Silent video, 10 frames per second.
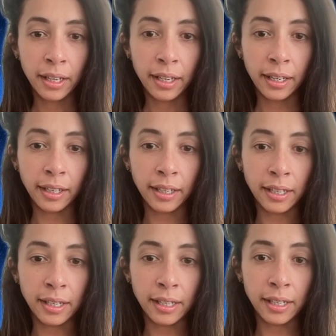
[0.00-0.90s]

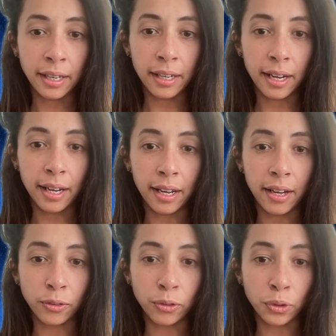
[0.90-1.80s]
He
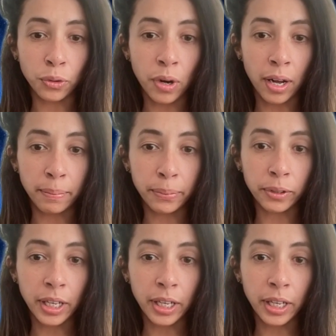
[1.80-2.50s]
grew up,